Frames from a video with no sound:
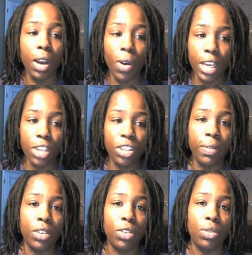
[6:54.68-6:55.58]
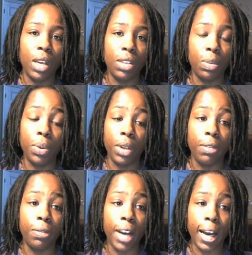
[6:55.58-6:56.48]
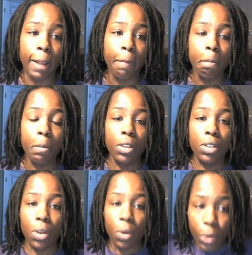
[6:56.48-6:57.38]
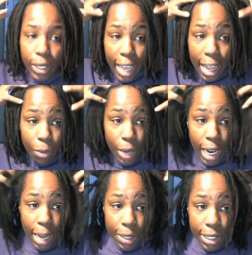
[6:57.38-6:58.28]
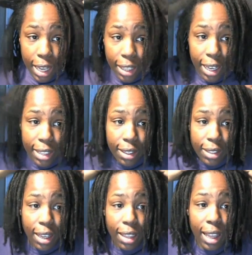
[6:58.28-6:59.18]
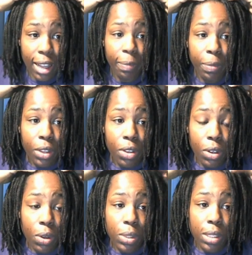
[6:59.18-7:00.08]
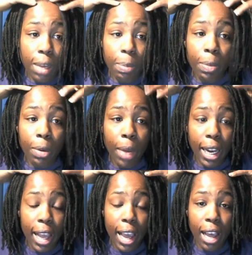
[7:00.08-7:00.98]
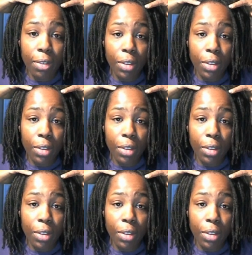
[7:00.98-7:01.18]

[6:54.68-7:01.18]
each of the strands are pretty fine. So what I'm saying that to say that, you know, some people might have